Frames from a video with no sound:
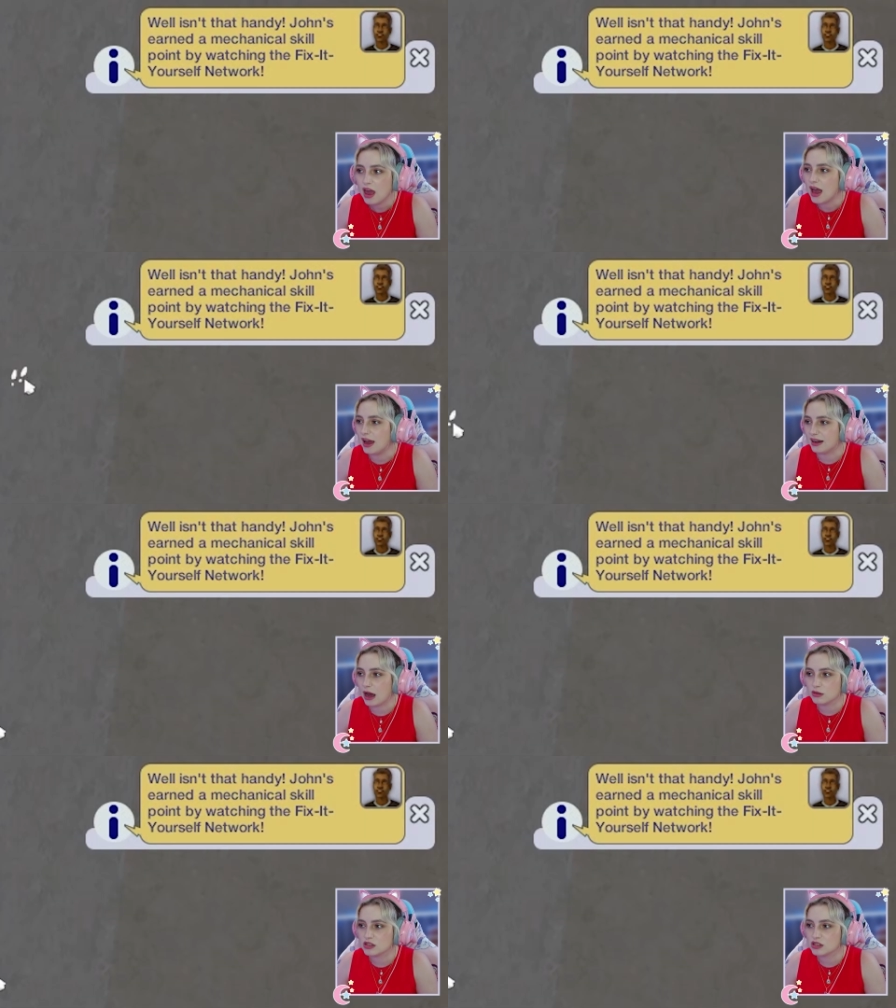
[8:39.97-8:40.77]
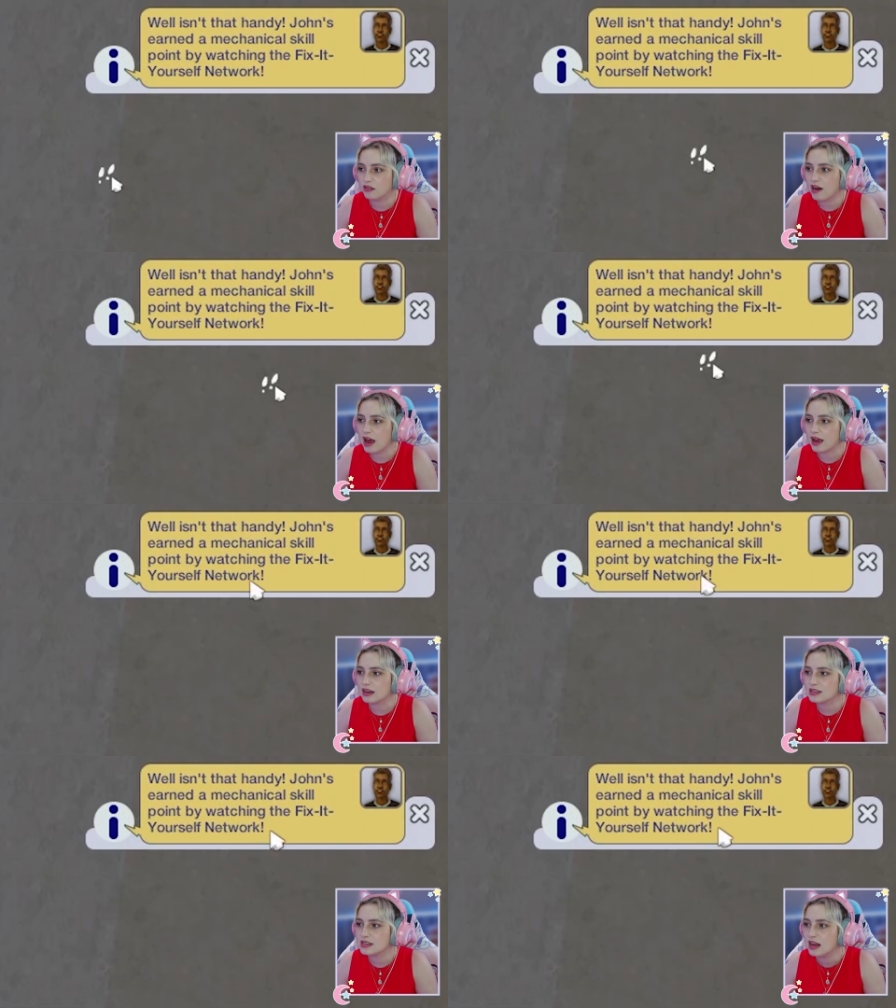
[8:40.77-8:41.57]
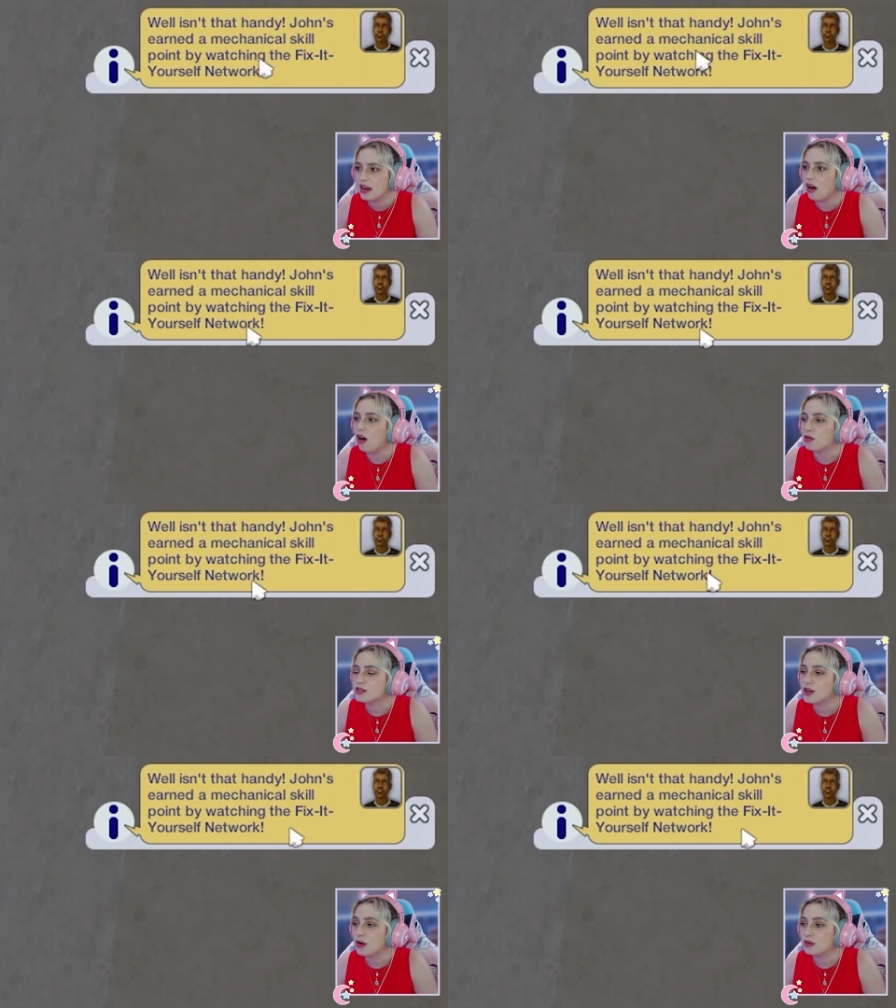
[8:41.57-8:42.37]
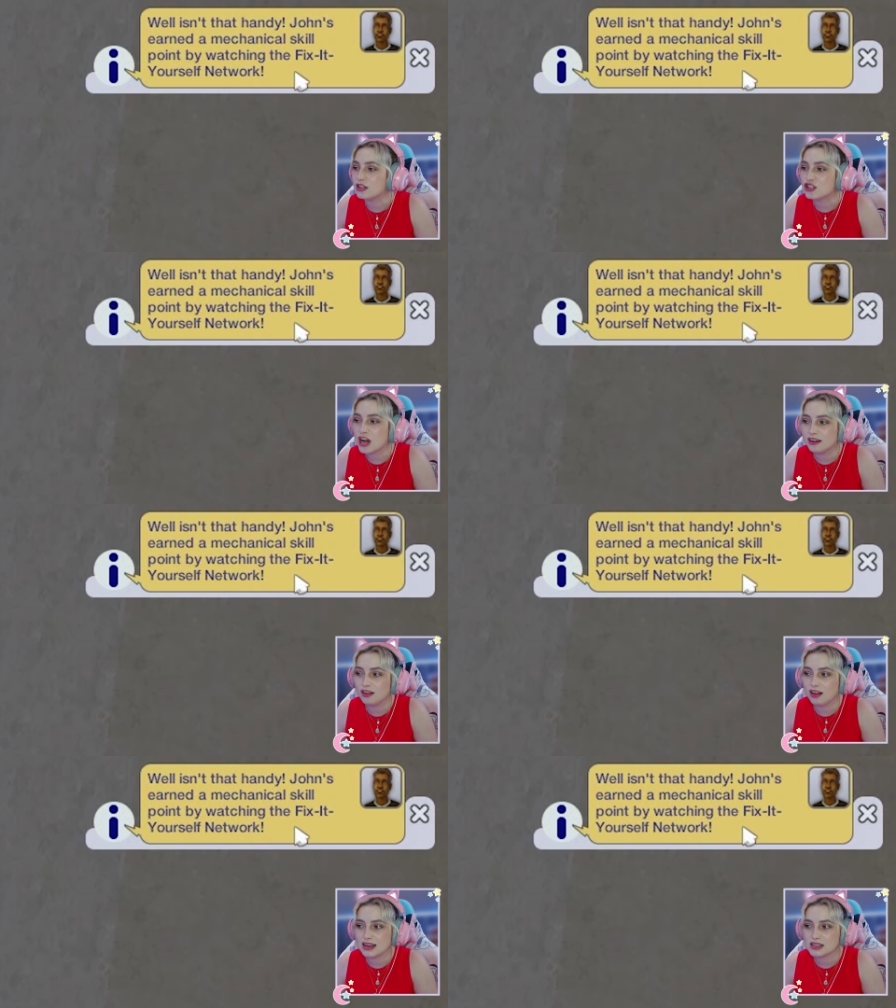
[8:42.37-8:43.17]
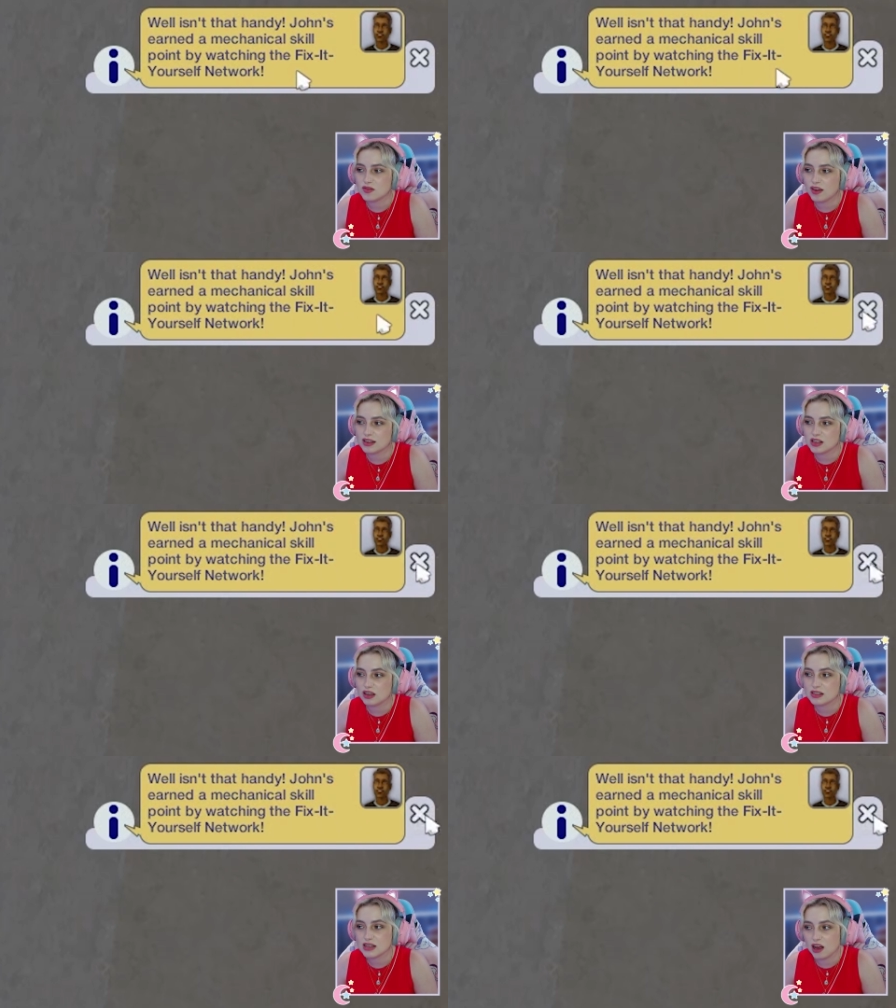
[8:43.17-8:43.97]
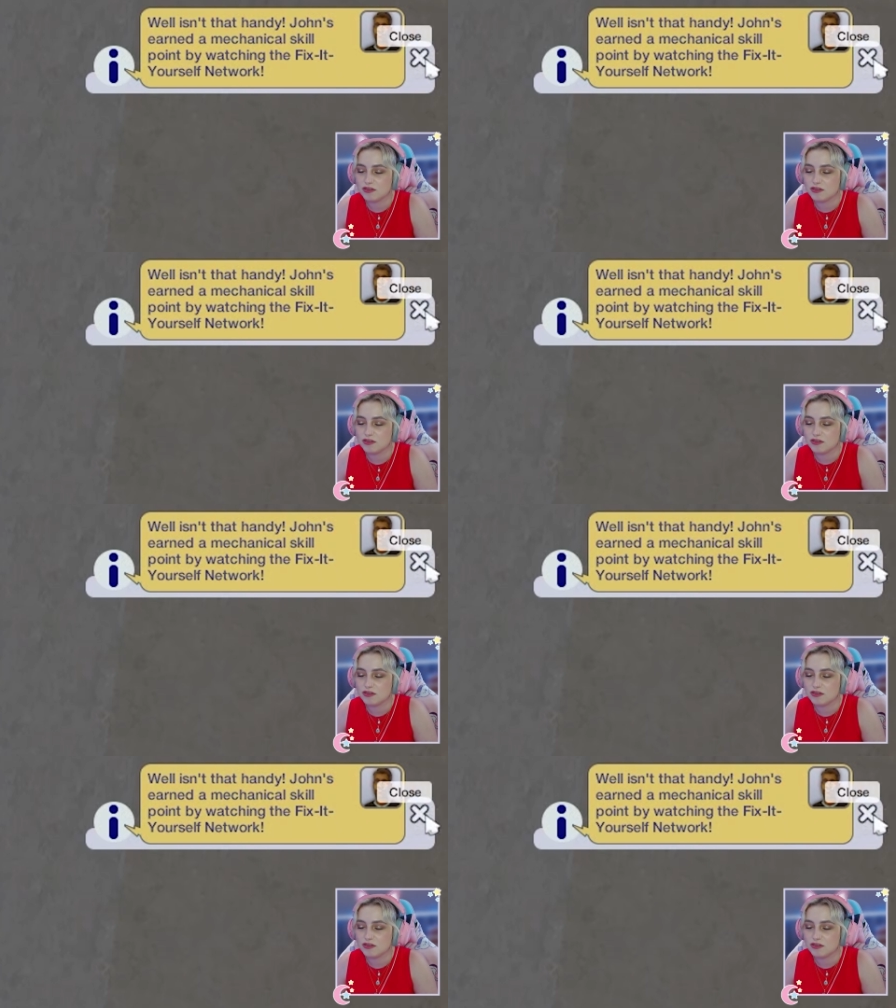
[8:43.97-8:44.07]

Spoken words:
and I was correct. Oh, so the channel is Fix It Yourself